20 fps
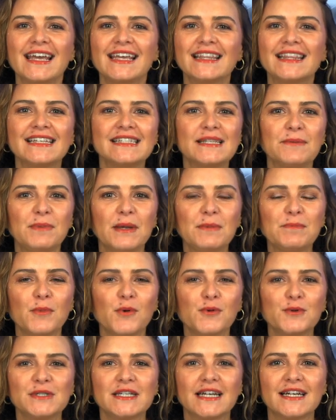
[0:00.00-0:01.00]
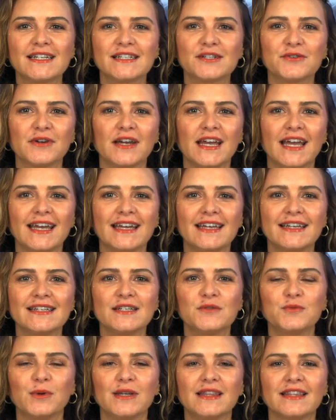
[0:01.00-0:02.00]
There's a bit more data
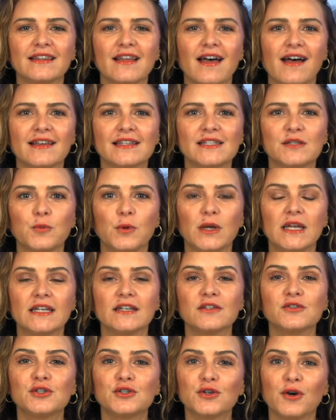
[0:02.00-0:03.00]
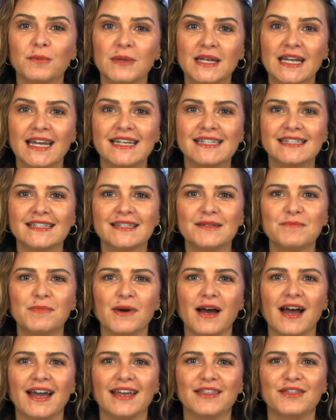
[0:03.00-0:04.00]
ahead, with last week dominated
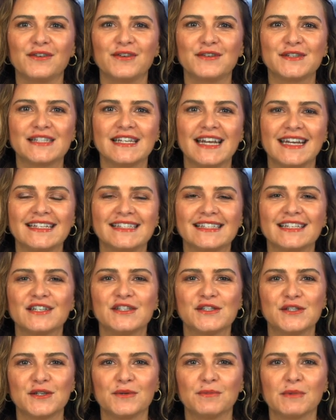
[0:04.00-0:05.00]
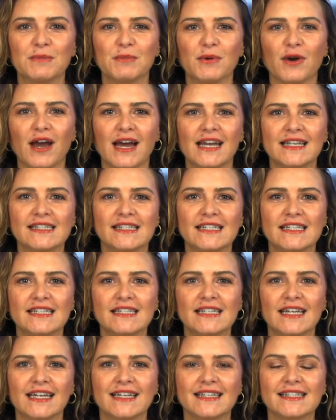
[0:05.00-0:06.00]
by Thursday's consumer price
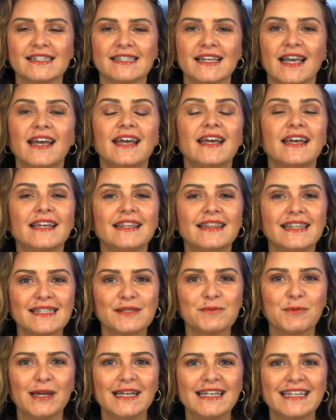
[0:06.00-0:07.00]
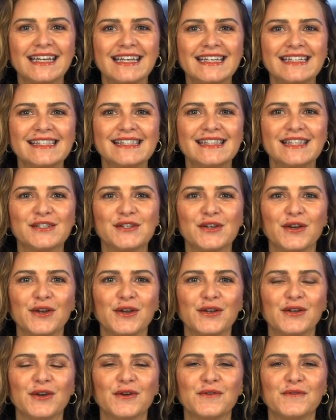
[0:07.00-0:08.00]
index. This week, it's the
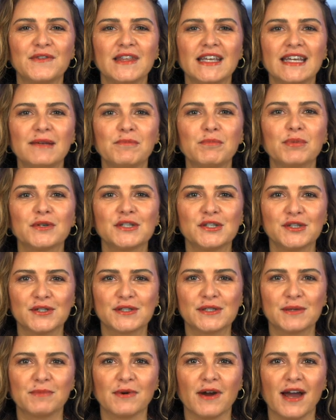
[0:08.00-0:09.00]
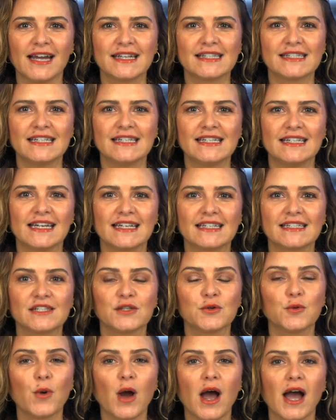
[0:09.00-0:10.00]
turn of the producer price index
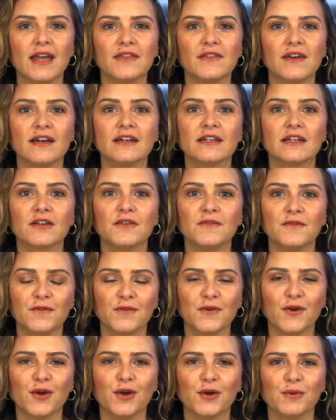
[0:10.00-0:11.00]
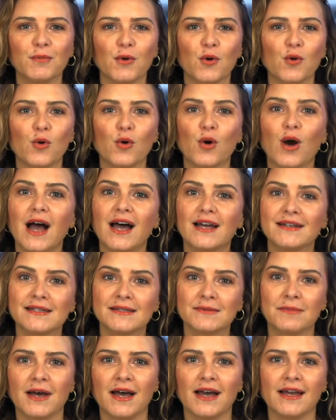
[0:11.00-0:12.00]
to either confirm or
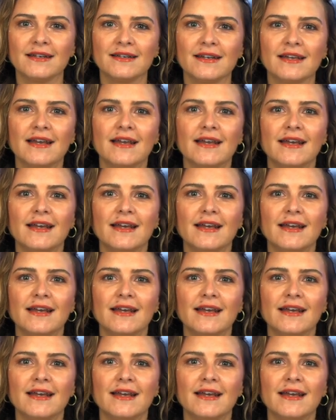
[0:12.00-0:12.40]
undermine